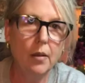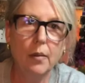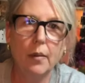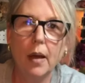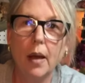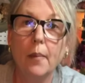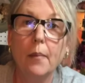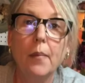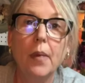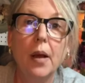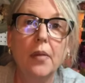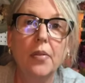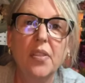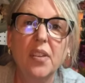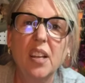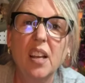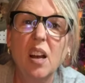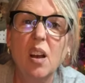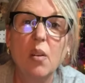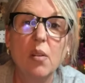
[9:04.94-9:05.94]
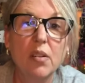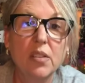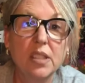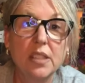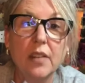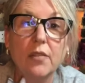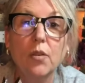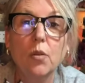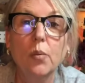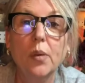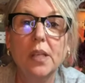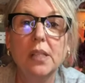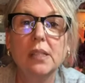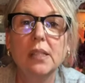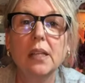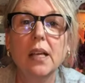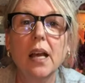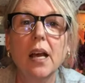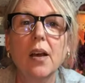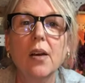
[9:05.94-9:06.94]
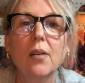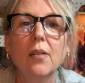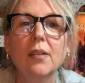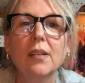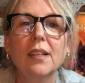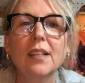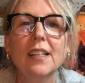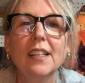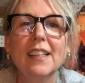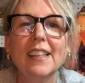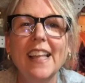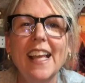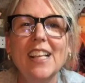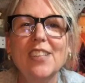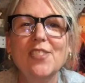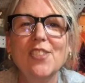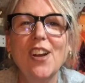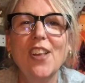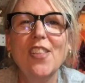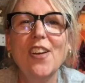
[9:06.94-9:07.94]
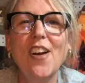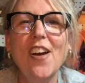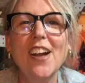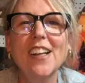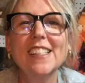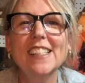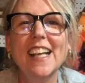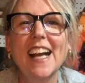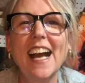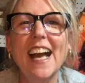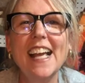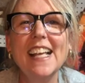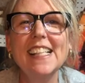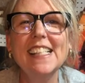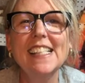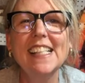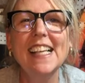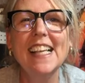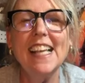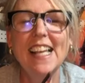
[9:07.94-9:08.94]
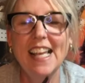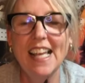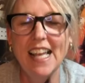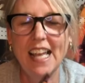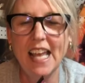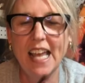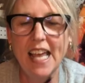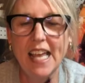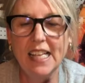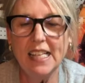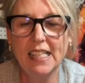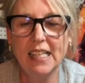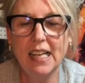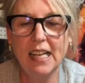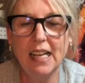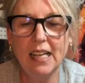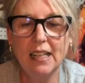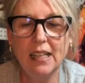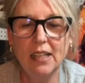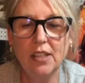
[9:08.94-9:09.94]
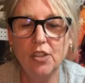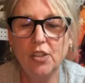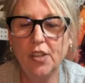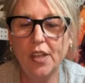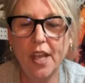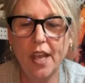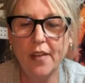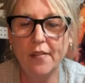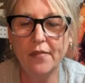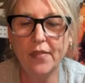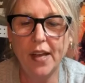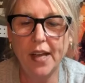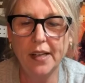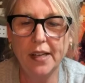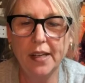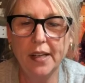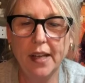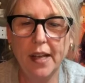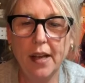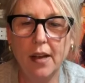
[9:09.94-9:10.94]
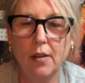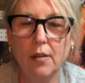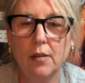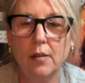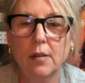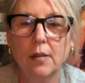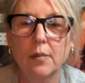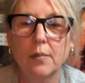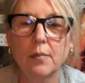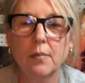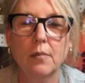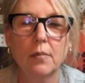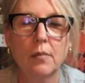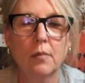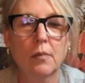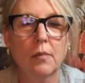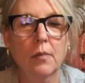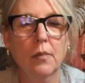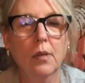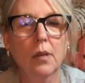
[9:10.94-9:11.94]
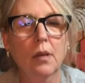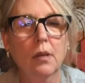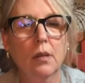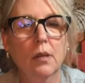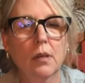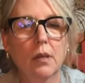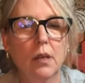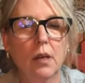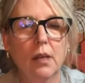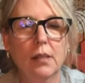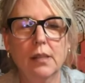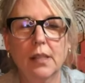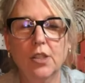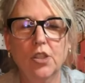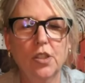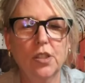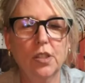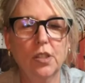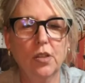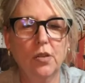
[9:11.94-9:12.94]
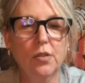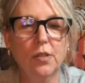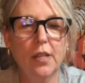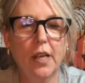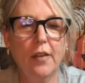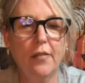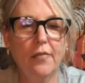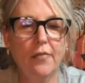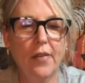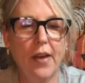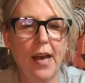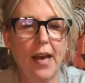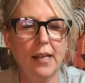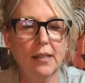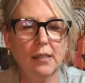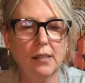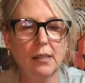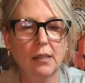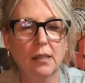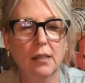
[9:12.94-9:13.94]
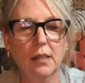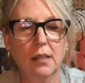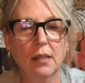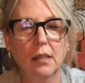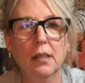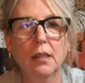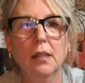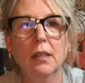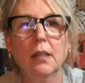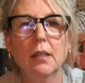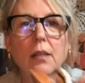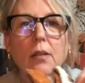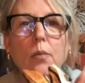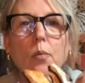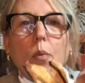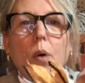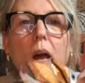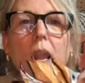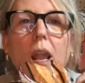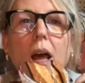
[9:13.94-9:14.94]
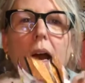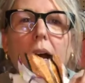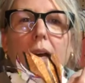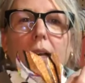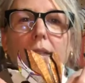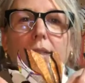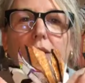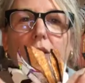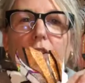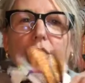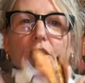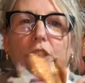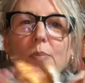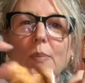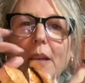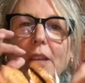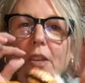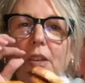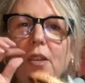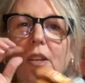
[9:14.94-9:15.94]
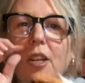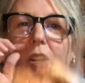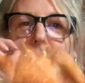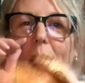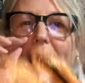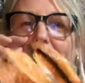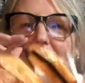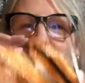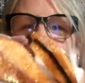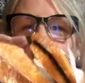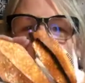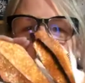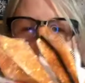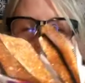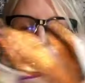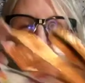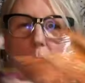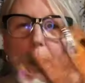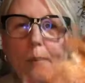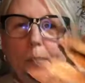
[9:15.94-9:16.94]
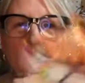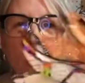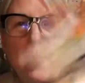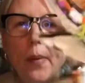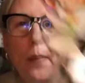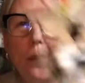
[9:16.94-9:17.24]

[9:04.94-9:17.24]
a month ago or several weeks ago. Thanks for all the hearts, guys. And you can't find it now because it just goes that fast. Voila. So there's my cute little messy bow. Boop, boop, boop,